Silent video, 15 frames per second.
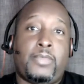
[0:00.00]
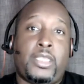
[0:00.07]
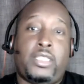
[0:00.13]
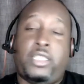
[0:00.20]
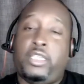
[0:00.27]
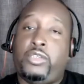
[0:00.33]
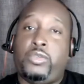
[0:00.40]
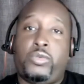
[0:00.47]

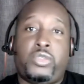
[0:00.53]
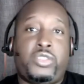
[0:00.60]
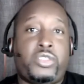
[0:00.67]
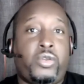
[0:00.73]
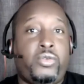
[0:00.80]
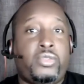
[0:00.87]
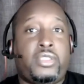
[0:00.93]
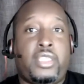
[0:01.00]
they, they do a
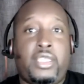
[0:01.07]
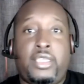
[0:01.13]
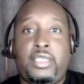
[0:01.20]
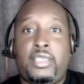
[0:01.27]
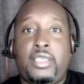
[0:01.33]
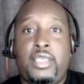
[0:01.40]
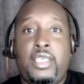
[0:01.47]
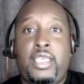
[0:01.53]
certain
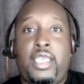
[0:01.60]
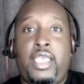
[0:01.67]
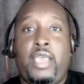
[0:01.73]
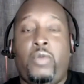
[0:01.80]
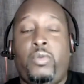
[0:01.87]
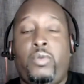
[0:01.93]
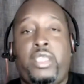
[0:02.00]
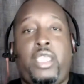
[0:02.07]
thing,
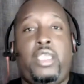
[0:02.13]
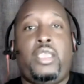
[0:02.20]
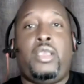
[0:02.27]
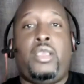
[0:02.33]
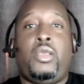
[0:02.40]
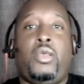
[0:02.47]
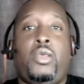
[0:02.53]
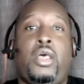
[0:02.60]
and when
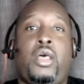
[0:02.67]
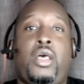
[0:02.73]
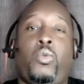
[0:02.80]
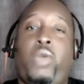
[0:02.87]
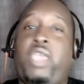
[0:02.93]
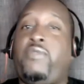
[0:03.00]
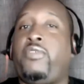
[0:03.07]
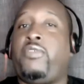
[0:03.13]
they uh,
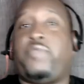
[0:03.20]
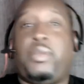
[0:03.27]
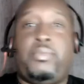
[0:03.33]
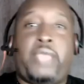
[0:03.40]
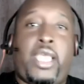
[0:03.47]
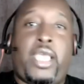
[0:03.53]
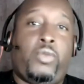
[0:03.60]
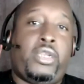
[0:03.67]
waver
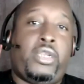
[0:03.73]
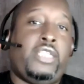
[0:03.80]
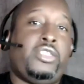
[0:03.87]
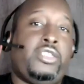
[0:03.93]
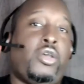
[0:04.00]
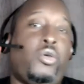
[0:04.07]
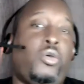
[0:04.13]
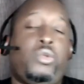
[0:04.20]
from that, when they
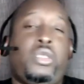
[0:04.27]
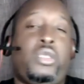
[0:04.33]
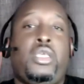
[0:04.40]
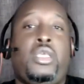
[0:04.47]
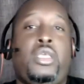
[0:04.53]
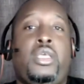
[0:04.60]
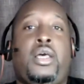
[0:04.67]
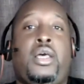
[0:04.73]
don't
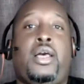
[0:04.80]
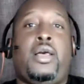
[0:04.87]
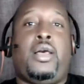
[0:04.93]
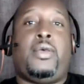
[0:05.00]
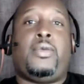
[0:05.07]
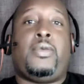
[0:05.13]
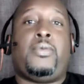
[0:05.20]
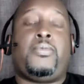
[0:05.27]

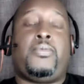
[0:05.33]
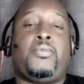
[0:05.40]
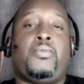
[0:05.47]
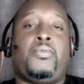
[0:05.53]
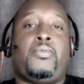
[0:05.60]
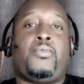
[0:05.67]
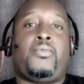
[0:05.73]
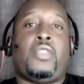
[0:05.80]
uh,
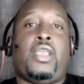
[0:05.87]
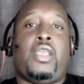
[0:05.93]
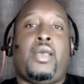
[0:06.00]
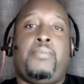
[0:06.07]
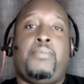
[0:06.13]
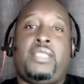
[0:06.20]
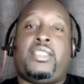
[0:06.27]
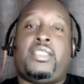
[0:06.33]

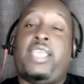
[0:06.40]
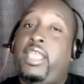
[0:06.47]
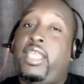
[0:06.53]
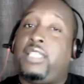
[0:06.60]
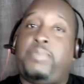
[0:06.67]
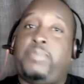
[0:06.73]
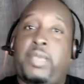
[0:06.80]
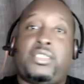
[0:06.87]
uh, meet that
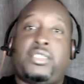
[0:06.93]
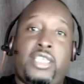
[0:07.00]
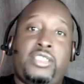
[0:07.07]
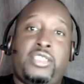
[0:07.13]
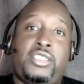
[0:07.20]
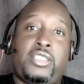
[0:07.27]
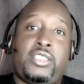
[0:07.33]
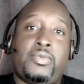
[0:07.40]

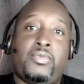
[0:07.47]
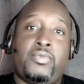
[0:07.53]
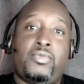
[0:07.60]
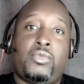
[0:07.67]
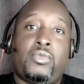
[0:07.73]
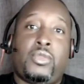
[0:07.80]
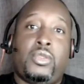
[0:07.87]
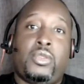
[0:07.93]
expectation,
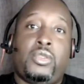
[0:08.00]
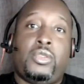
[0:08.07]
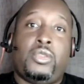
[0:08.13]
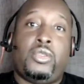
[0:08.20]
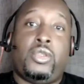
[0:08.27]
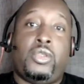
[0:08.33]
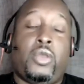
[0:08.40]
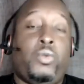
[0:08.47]

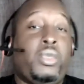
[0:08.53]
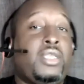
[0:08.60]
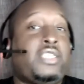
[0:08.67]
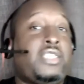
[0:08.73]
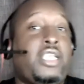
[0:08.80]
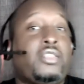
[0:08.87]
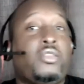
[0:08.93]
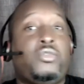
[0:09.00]
you know, we can
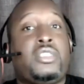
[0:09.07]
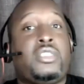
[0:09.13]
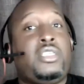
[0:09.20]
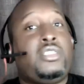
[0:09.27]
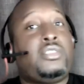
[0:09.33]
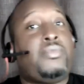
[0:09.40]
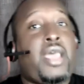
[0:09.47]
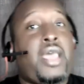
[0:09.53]
take those
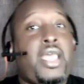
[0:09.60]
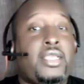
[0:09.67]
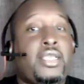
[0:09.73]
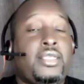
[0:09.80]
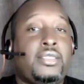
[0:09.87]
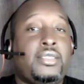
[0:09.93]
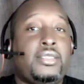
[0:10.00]
things back.